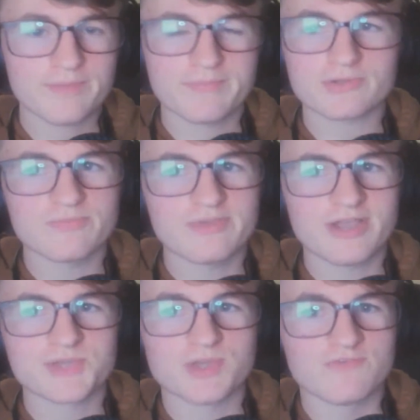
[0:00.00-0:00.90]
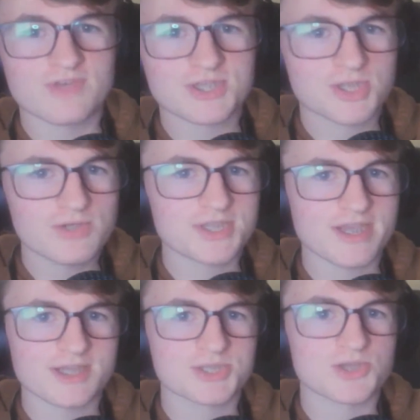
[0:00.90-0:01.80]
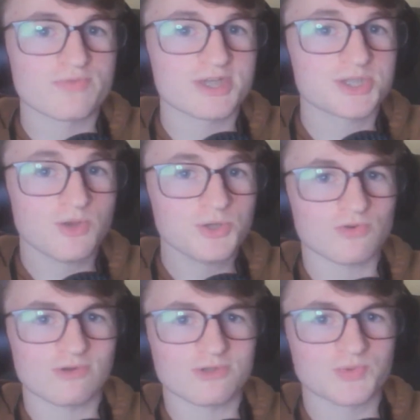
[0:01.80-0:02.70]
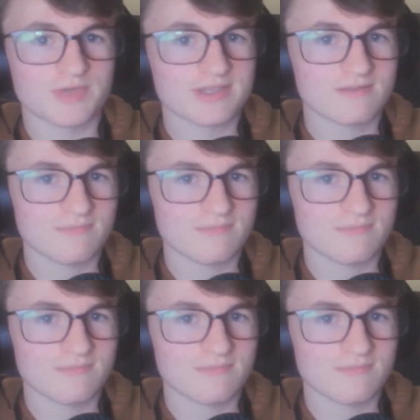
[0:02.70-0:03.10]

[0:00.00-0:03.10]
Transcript: but only because we've associated so many social roles with